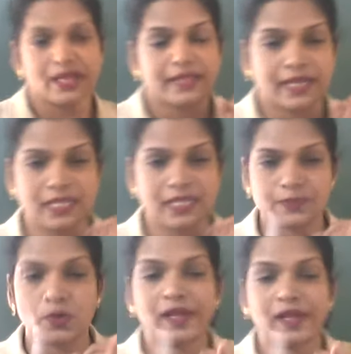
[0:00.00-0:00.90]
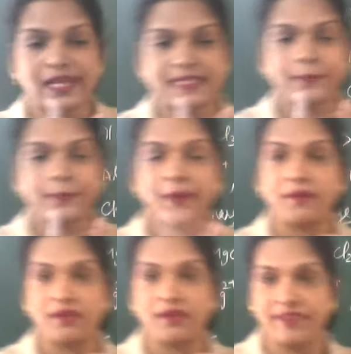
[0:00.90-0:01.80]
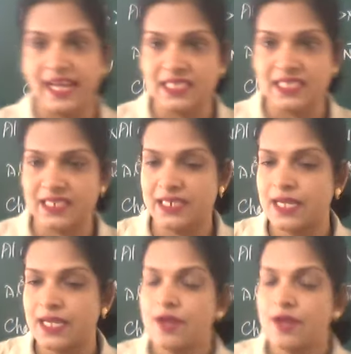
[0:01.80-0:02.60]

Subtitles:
That is polarizing power of cation,